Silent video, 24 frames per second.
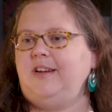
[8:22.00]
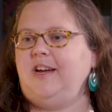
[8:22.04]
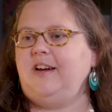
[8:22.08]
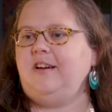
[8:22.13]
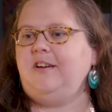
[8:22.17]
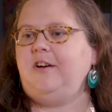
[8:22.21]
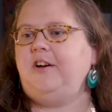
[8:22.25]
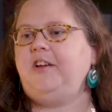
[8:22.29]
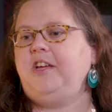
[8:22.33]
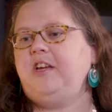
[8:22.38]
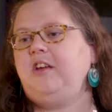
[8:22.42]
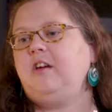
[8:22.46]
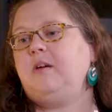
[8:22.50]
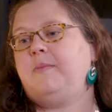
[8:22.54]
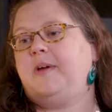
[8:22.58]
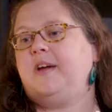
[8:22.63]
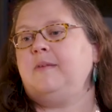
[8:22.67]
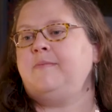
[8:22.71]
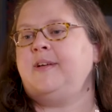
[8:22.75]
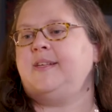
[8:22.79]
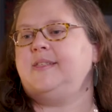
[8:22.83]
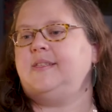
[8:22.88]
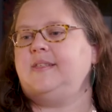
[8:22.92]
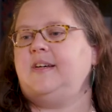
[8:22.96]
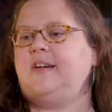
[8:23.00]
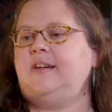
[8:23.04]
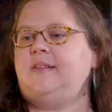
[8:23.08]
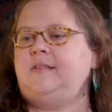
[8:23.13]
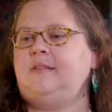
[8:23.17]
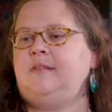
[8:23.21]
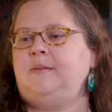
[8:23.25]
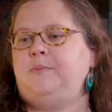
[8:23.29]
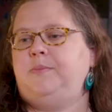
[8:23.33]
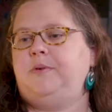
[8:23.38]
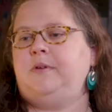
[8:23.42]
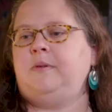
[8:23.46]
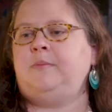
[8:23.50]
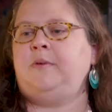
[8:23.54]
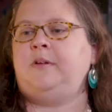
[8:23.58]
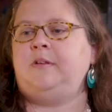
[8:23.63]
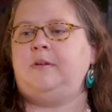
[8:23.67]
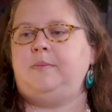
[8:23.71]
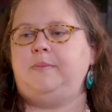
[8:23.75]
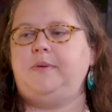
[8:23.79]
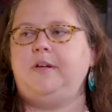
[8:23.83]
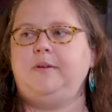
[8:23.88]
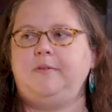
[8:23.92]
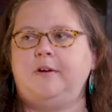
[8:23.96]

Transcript: Yeah, or you can make them that size and then put them on the paper,